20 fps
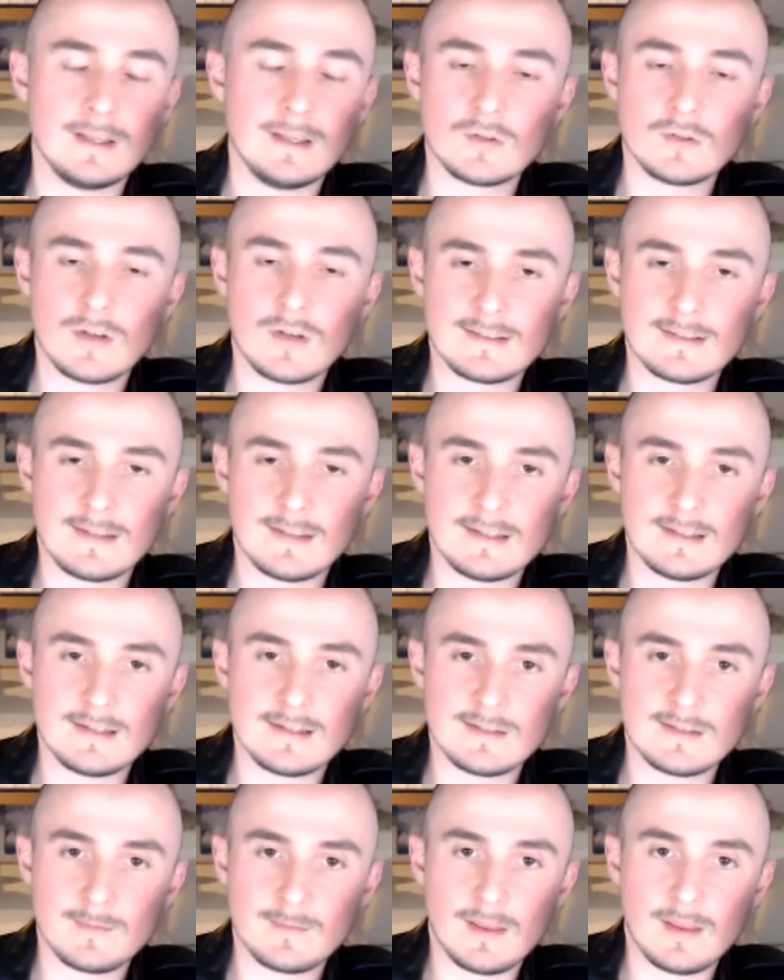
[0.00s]

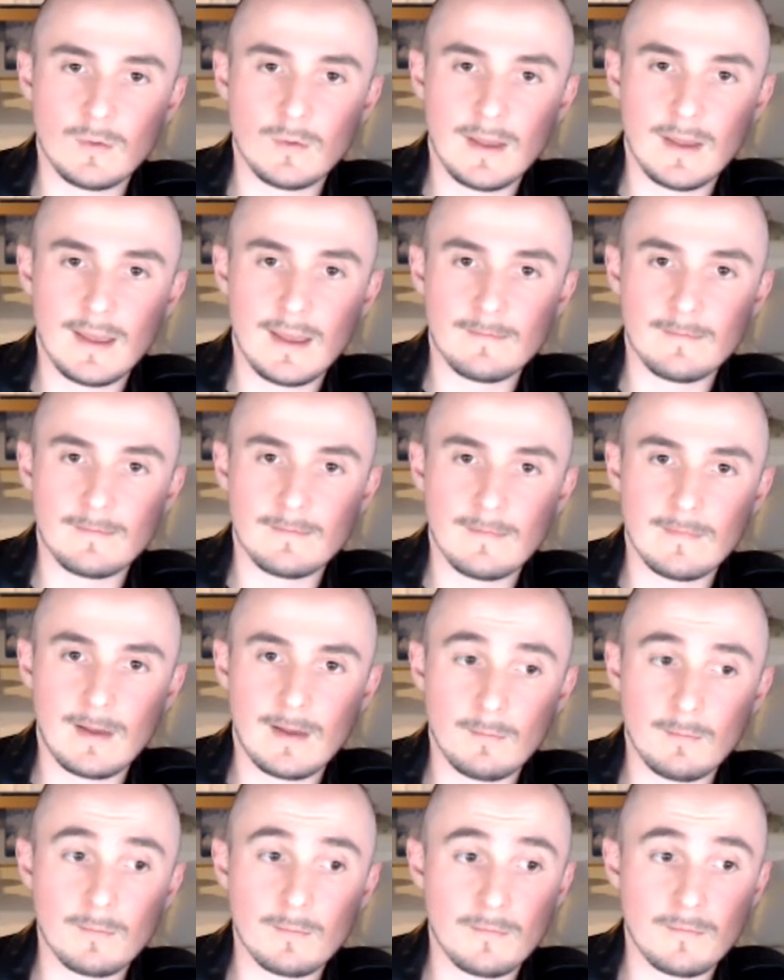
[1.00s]
translations, by the way,
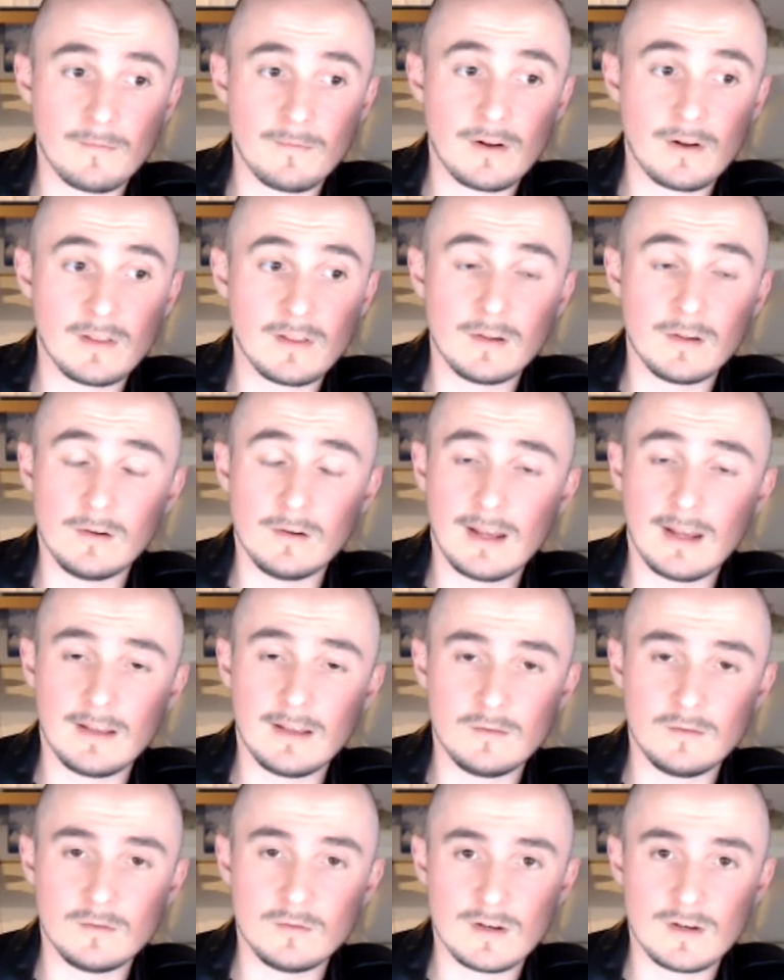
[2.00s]
I'm fairly good. I
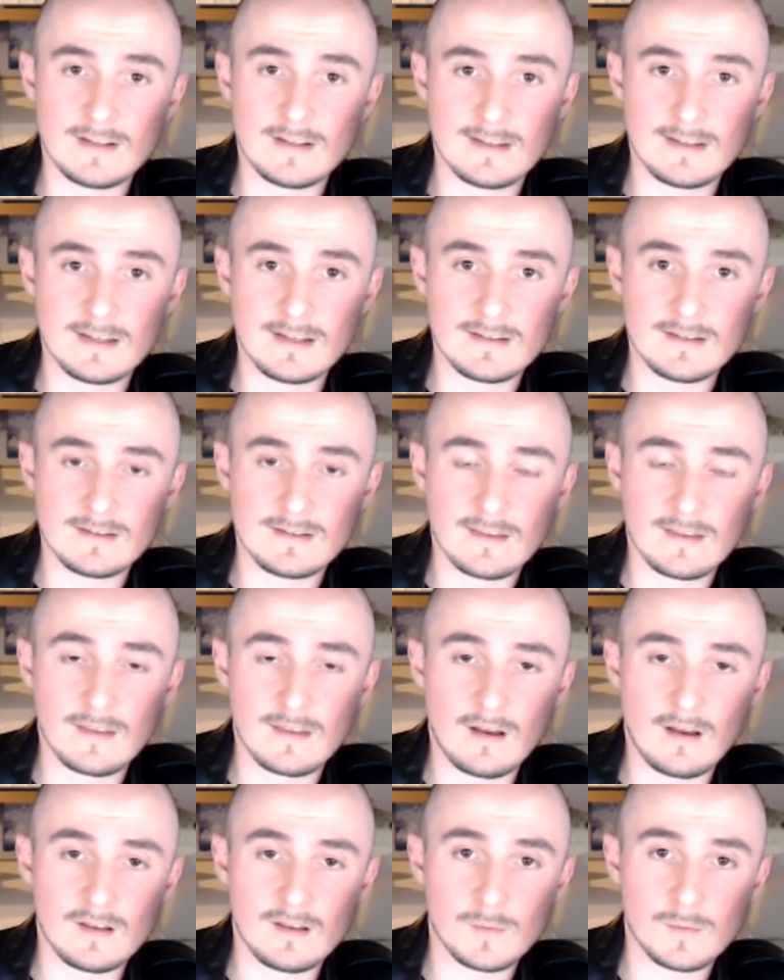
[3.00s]
do translations at the
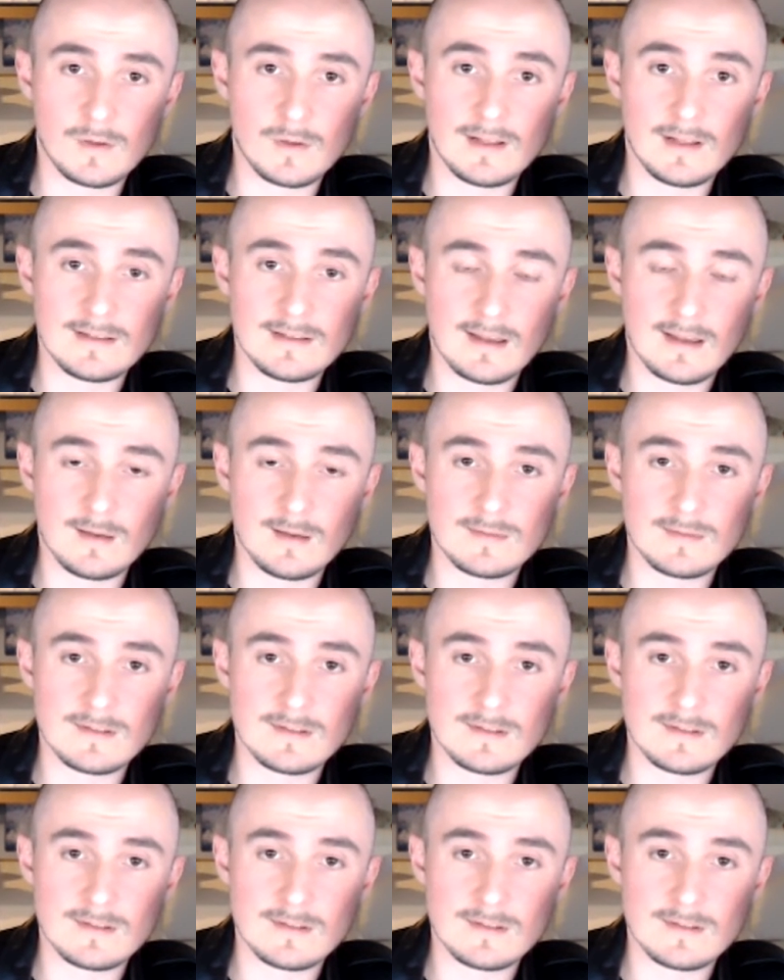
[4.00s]
hospital at times.